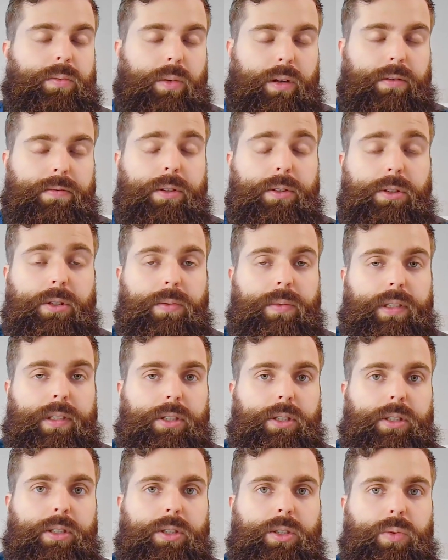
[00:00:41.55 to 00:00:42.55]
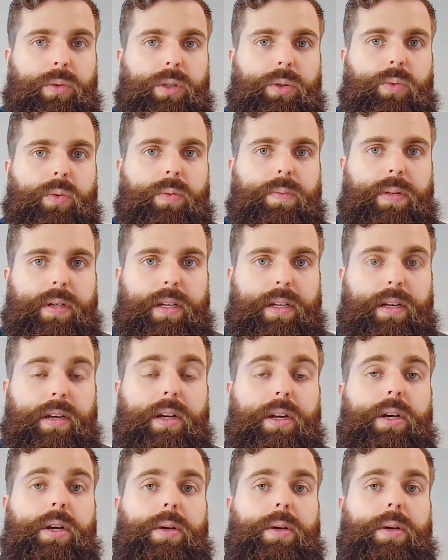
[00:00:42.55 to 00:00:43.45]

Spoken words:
well, future research, which will be